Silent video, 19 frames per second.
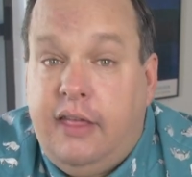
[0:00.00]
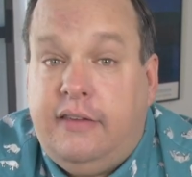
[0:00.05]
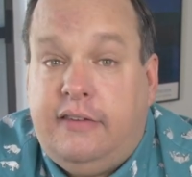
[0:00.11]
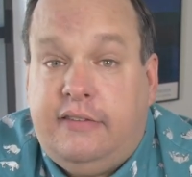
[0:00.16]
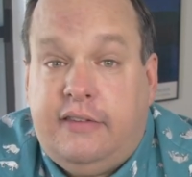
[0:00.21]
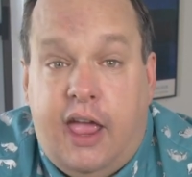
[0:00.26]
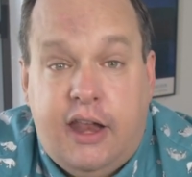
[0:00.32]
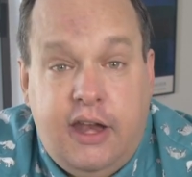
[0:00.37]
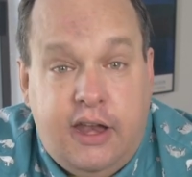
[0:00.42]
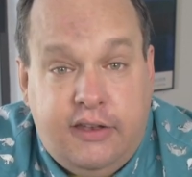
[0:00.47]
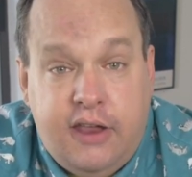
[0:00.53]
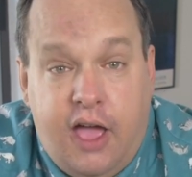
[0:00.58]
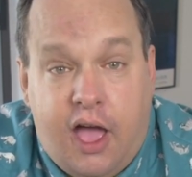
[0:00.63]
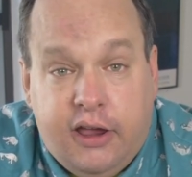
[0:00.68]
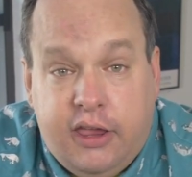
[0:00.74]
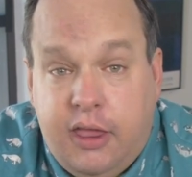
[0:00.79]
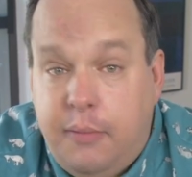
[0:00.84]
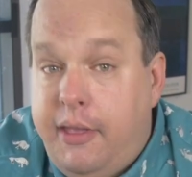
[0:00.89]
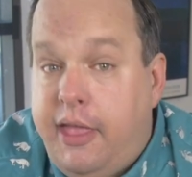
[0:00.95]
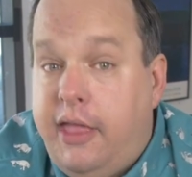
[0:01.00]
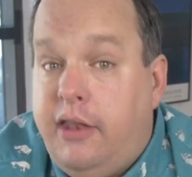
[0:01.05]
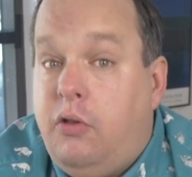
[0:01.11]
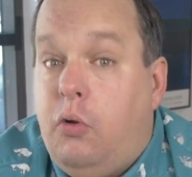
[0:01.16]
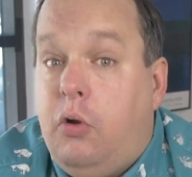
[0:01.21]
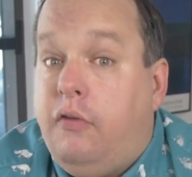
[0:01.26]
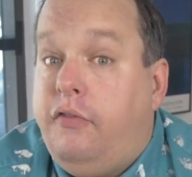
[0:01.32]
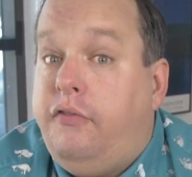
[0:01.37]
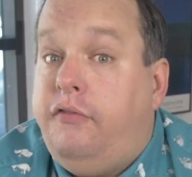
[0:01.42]
sign a document,
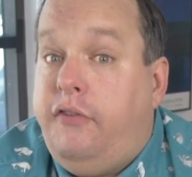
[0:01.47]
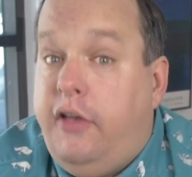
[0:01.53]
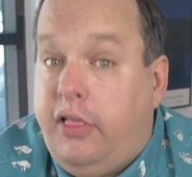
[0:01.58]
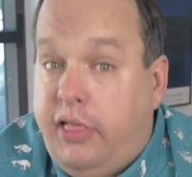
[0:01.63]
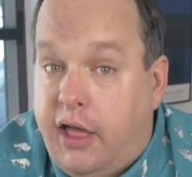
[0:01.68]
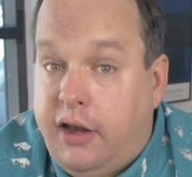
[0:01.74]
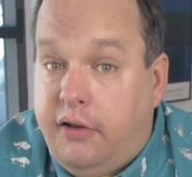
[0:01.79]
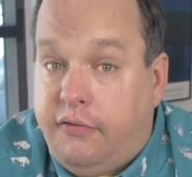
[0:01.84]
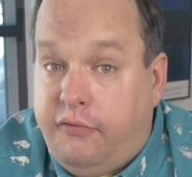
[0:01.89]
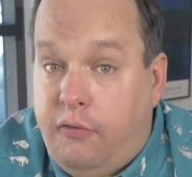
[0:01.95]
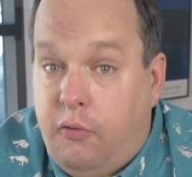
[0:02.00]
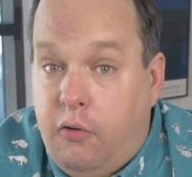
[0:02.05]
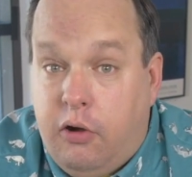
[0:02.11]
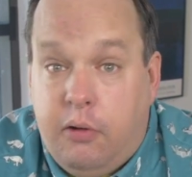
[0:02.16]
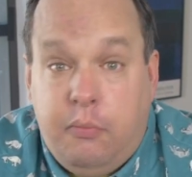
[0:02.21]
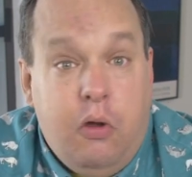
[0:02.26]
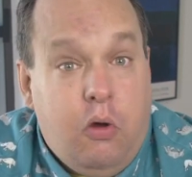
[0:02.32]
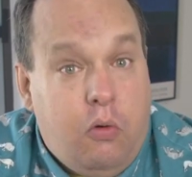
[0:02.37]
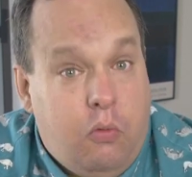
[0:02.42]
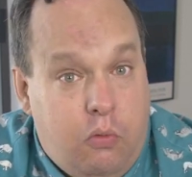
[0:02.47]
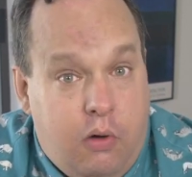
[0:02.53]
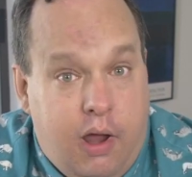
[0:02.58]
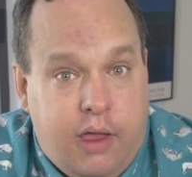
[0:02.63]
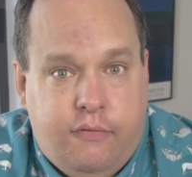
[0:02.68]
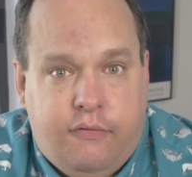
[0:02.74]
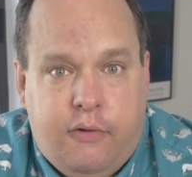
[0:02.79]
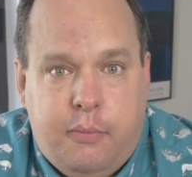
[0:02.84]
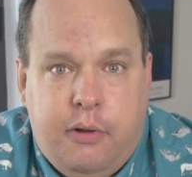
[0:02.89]
or fill out a form
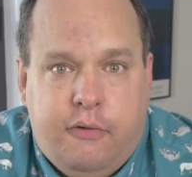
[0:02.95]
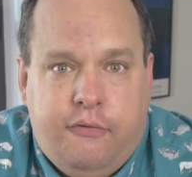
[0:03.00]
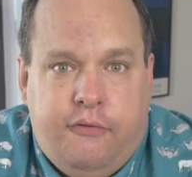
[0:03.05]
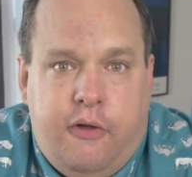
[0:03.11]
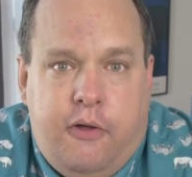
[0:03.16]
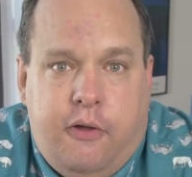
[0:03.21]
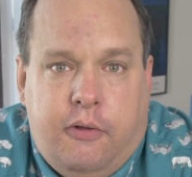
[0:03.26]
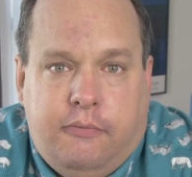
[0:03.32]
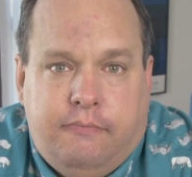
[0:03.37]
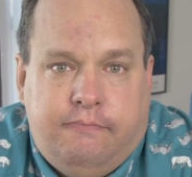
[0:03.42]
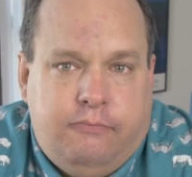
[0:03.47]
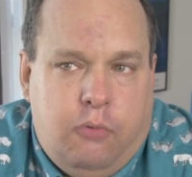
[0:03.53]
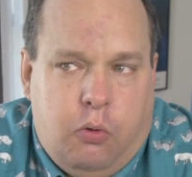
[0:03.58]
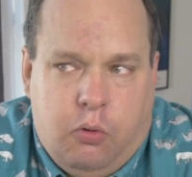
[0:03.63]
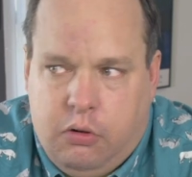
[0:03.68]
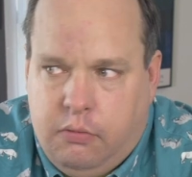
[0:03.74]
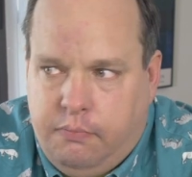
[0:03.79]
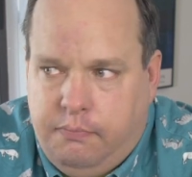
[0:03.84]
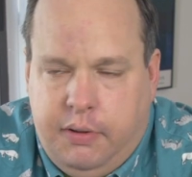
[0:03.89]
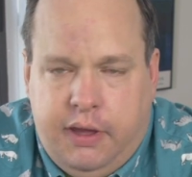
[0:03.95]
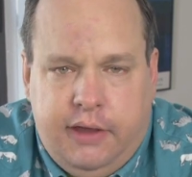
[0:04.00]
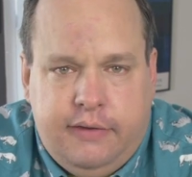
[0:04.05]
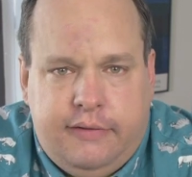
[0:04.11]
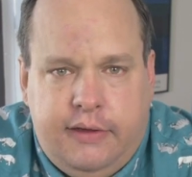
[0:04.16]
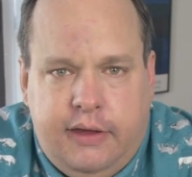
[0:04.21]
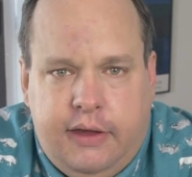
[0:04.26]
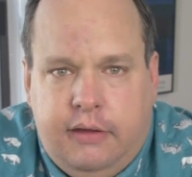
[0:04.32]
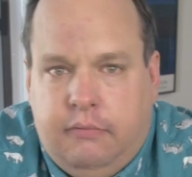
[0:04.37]
right from your phone, or
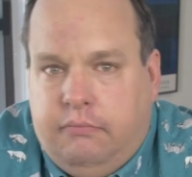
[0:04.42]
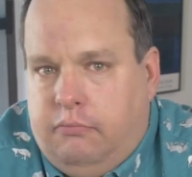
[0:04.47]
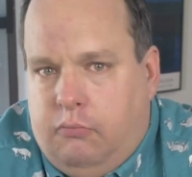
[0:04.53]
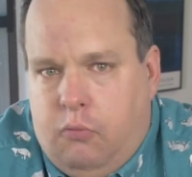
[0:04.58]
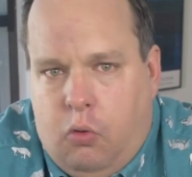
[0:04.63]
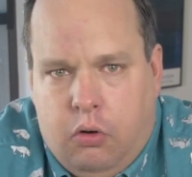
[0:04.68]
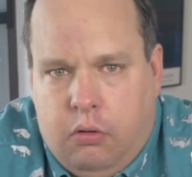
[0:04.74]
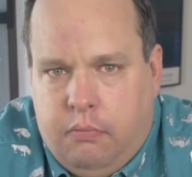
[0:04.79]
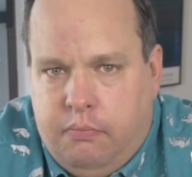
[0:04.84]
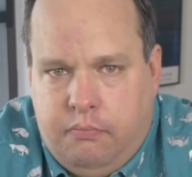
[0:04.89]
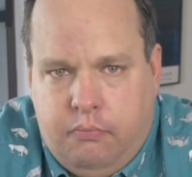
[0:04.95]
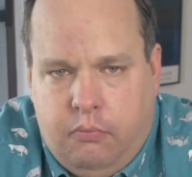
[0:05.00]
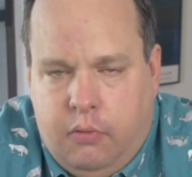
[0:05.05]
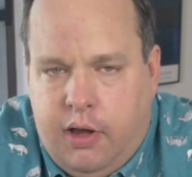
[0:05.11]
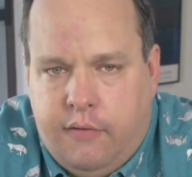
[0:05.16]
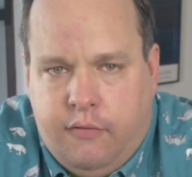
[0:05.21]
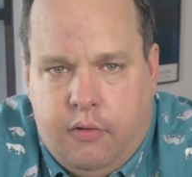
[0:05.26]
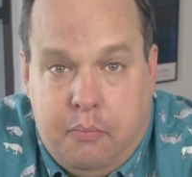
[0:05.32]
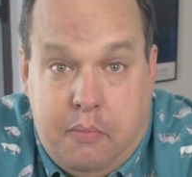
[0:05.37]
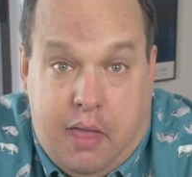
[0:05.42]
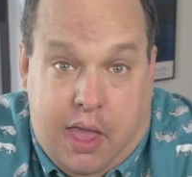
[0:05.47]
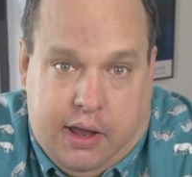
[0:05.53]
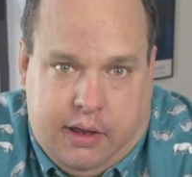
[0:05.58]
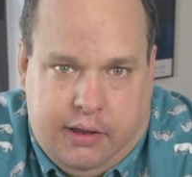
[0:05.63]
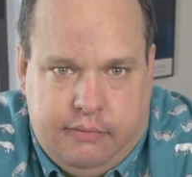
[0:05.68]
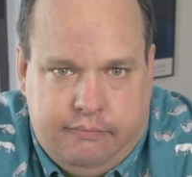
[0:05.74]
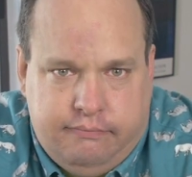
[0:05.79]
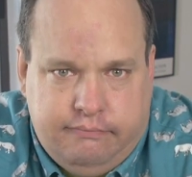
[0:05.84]
PC, or whatever, Mac.